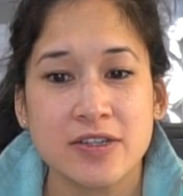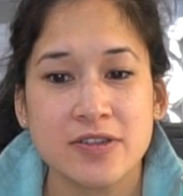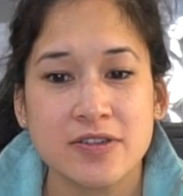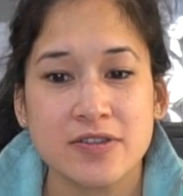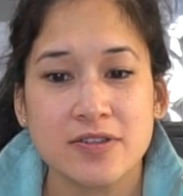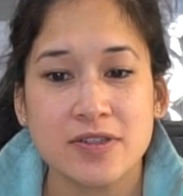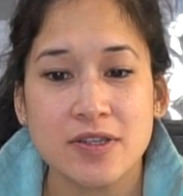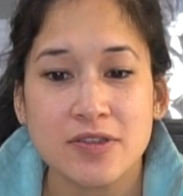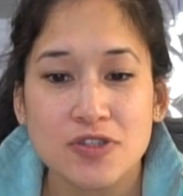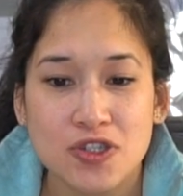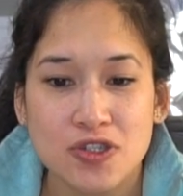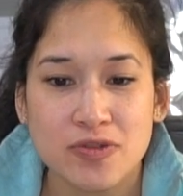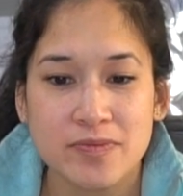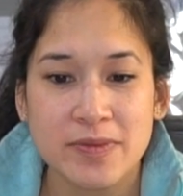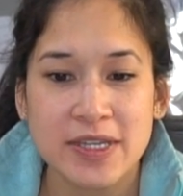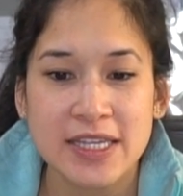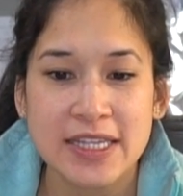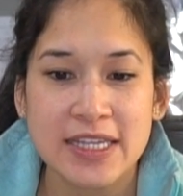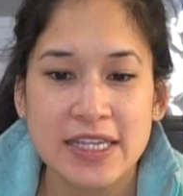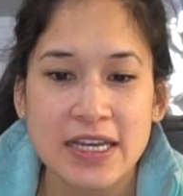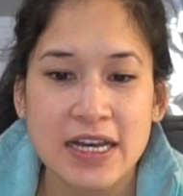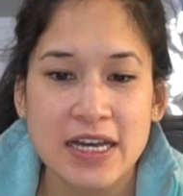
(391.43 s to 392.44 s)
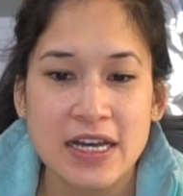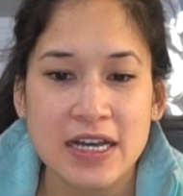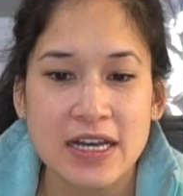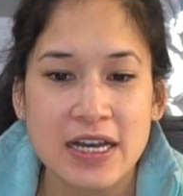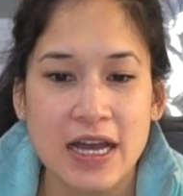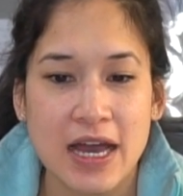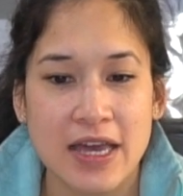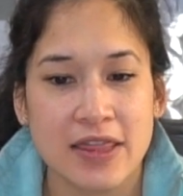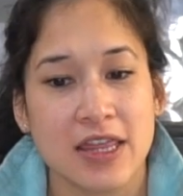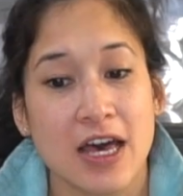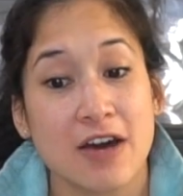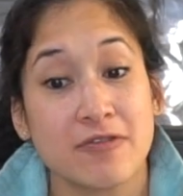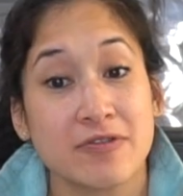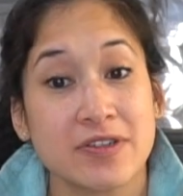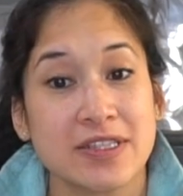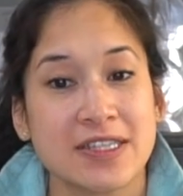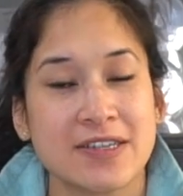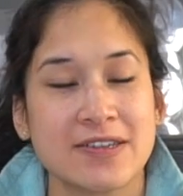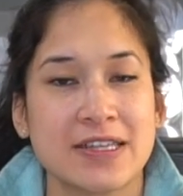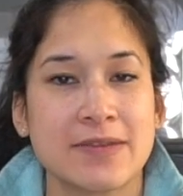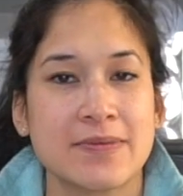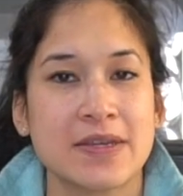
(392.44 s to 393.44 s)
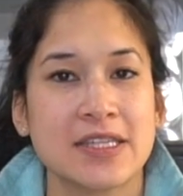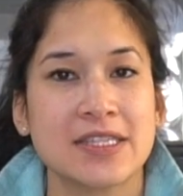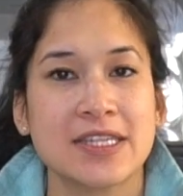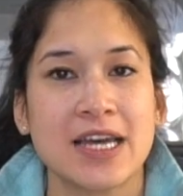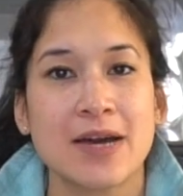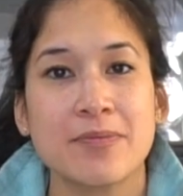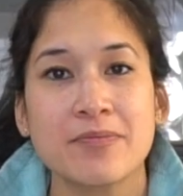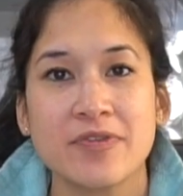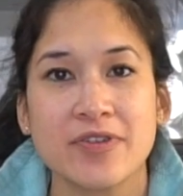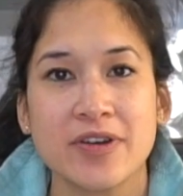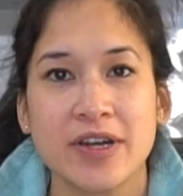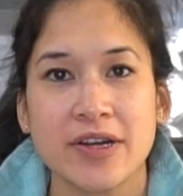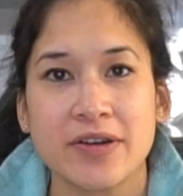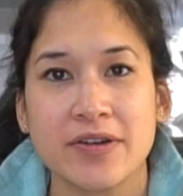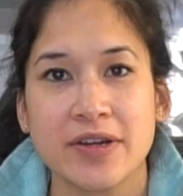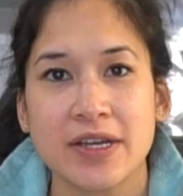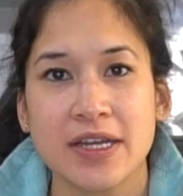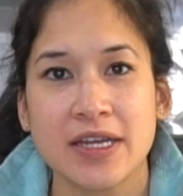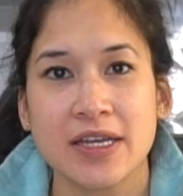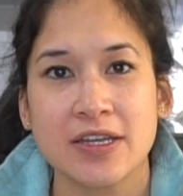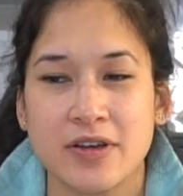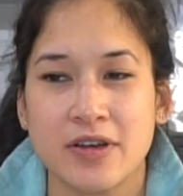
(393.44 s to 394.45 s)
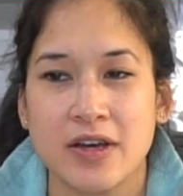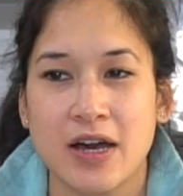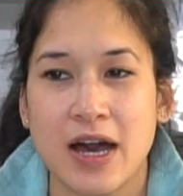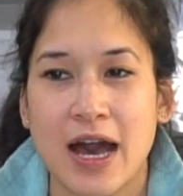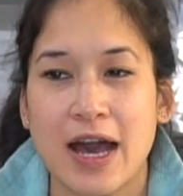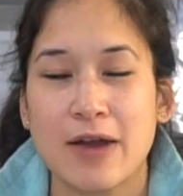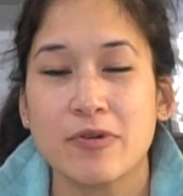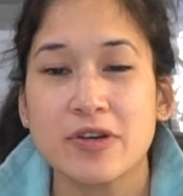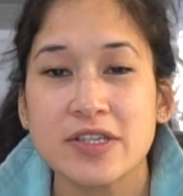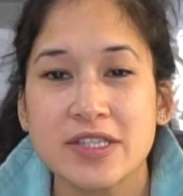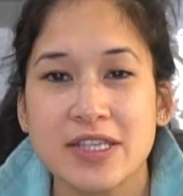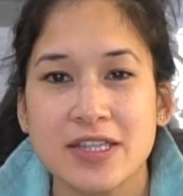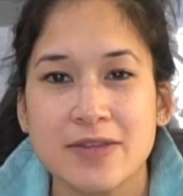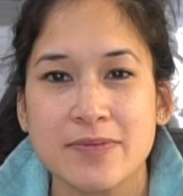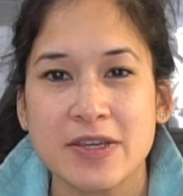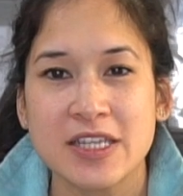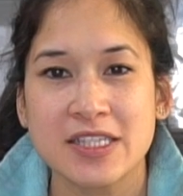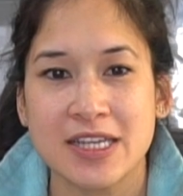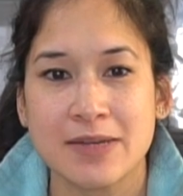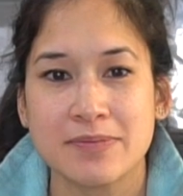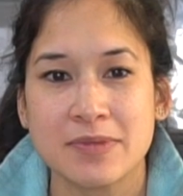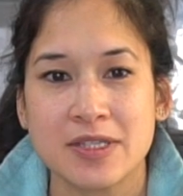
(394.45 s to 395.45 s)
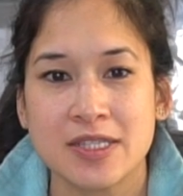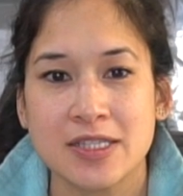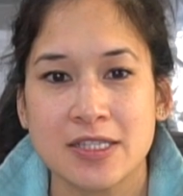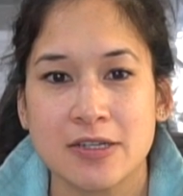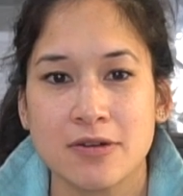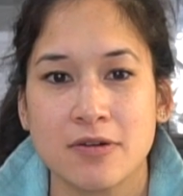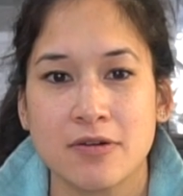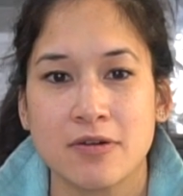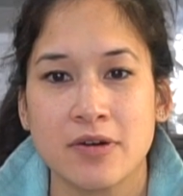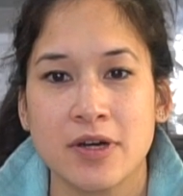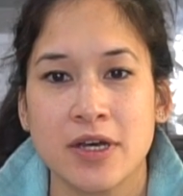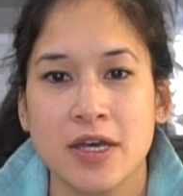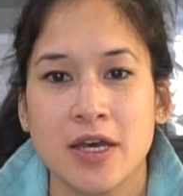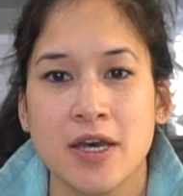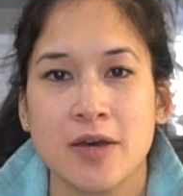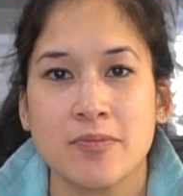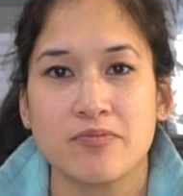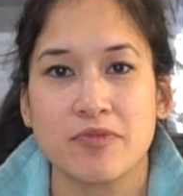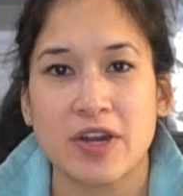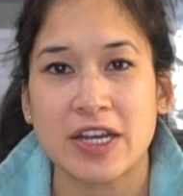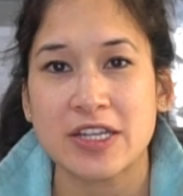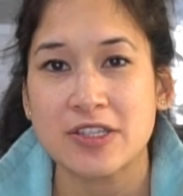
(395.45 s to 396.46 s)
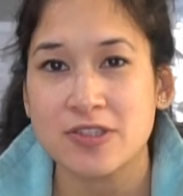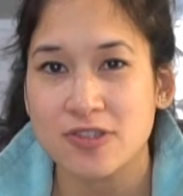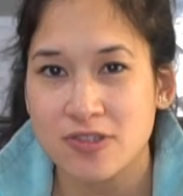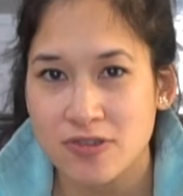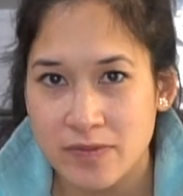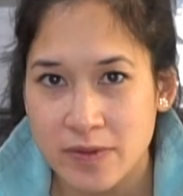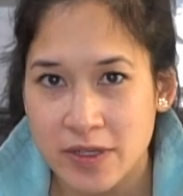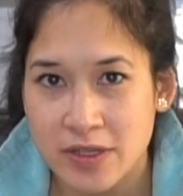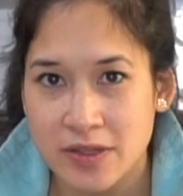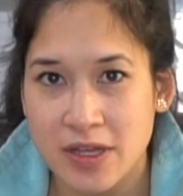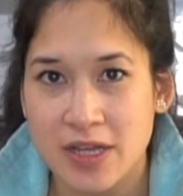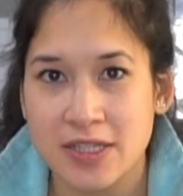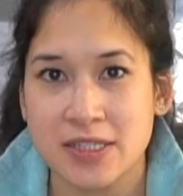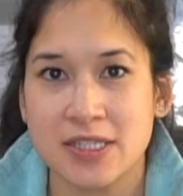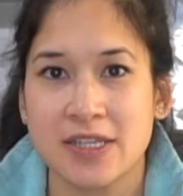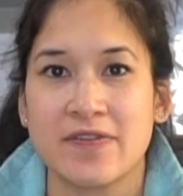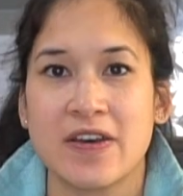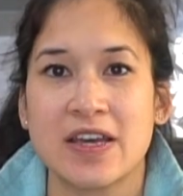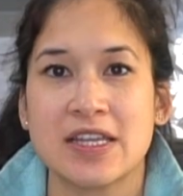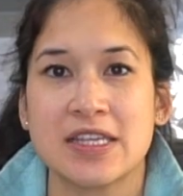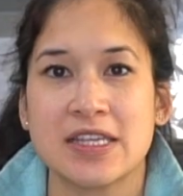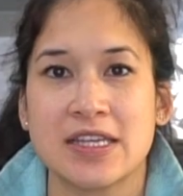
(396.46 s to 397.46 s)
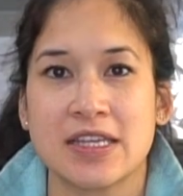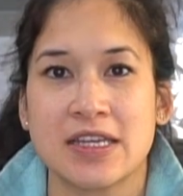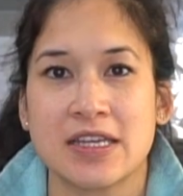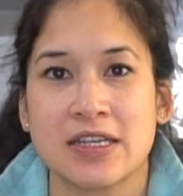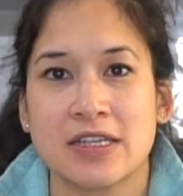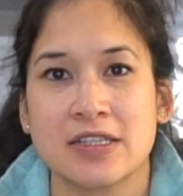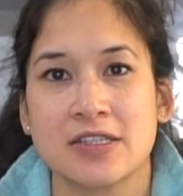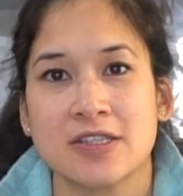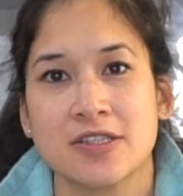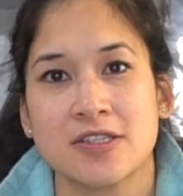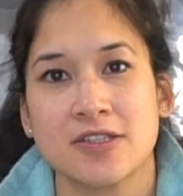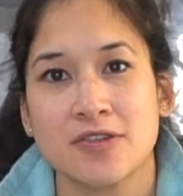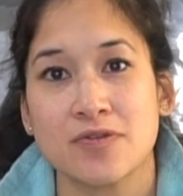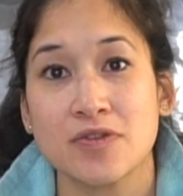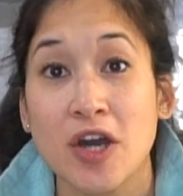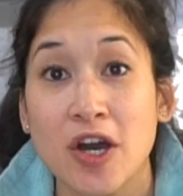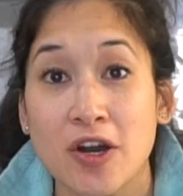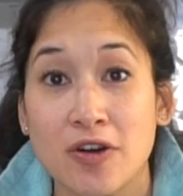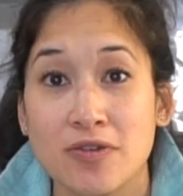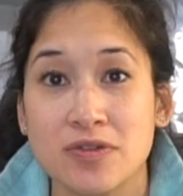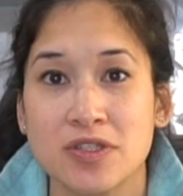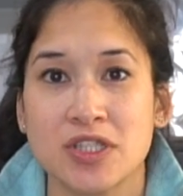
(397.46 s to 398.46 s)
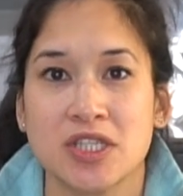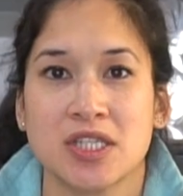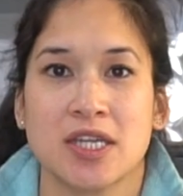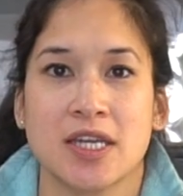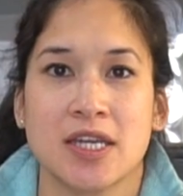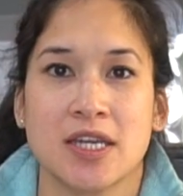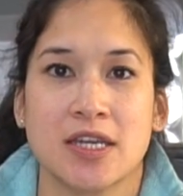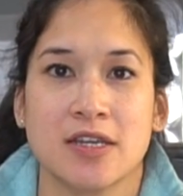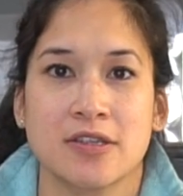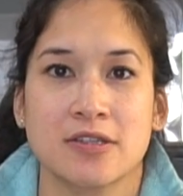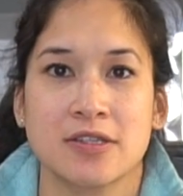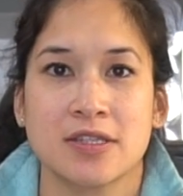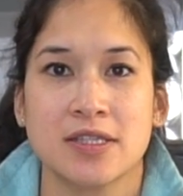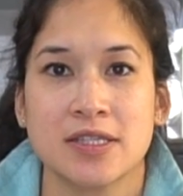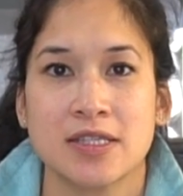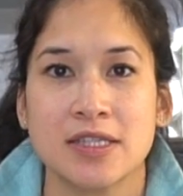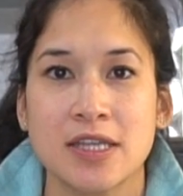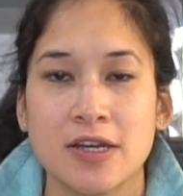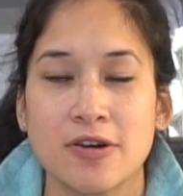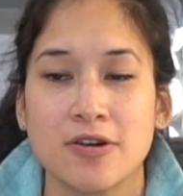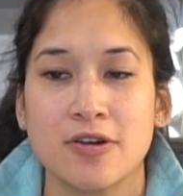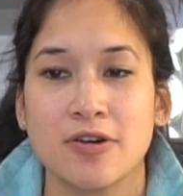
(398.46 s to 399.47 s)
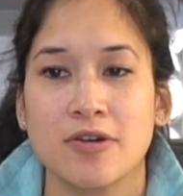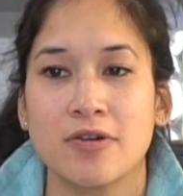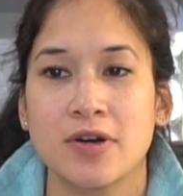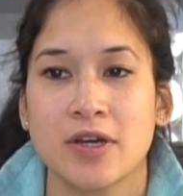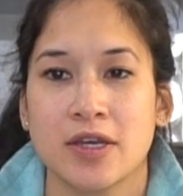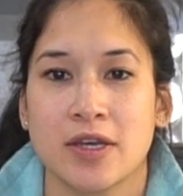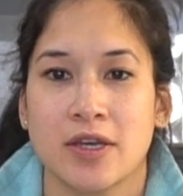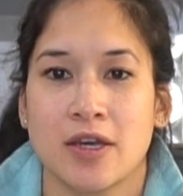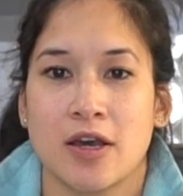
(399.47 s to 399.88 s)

social media. I thought it was going to be temporary. I was, in the meantime, still brainstorming lots of ideas, still coaching, still